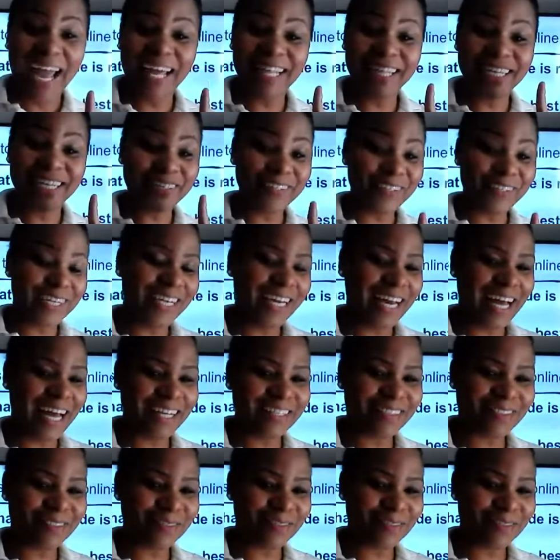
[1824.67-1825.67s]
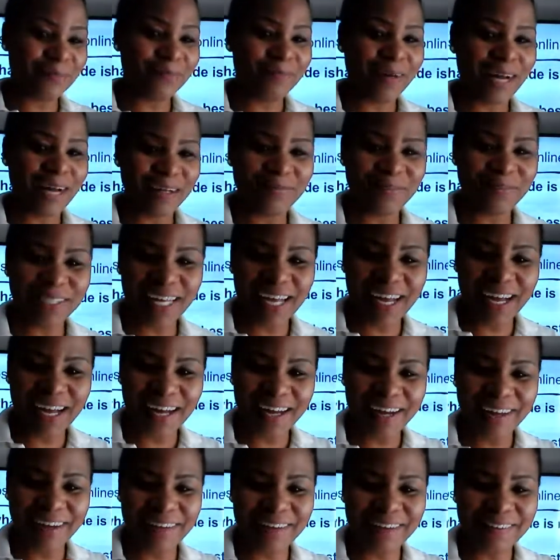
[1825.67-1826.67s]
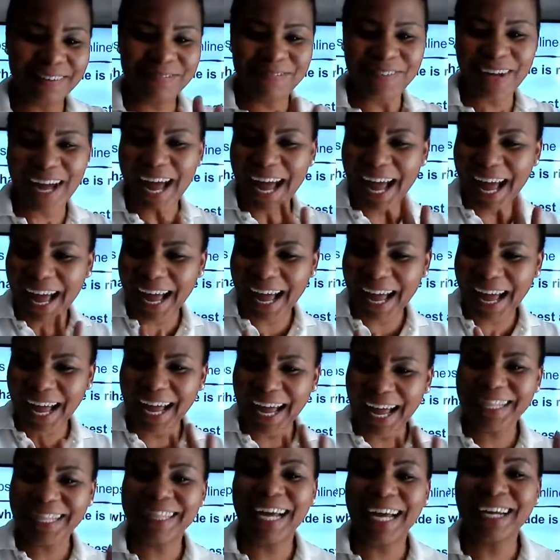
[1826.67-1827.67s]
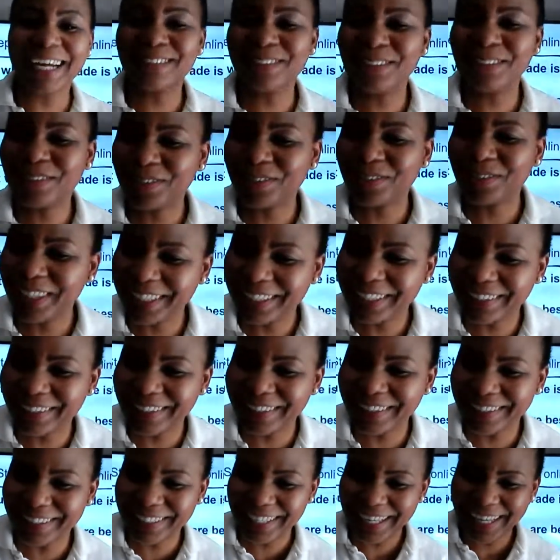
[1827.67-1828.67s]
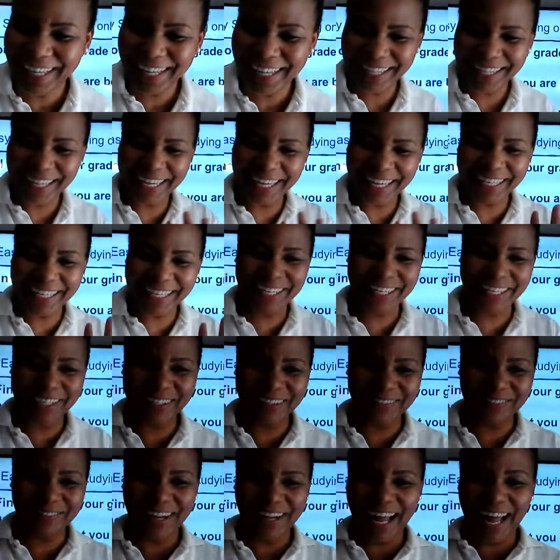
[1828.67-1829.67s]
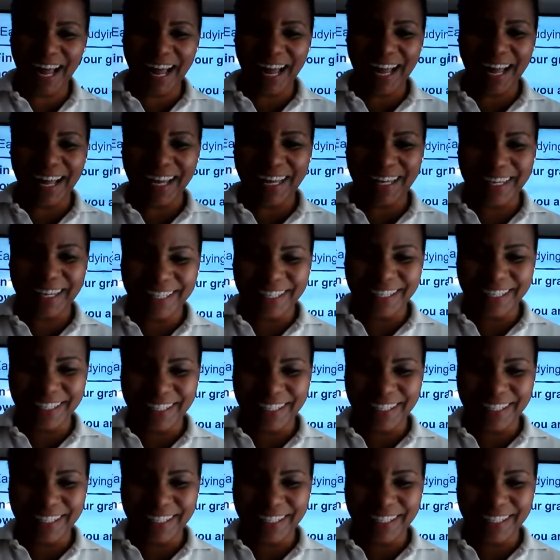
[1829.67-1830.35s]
in the Google Classroom. Bye for now. Bye. Thanks for joining on. Thank you. Bye.